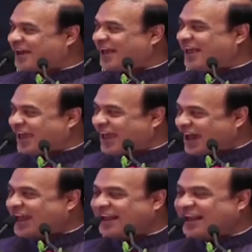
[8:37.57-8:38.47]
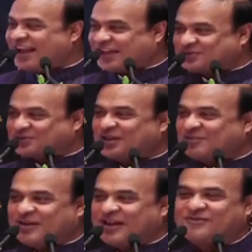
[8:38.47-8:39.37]
AI and actual
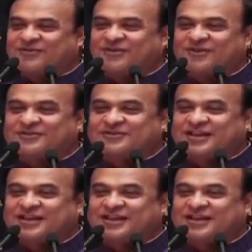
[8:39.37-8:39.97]
platforms.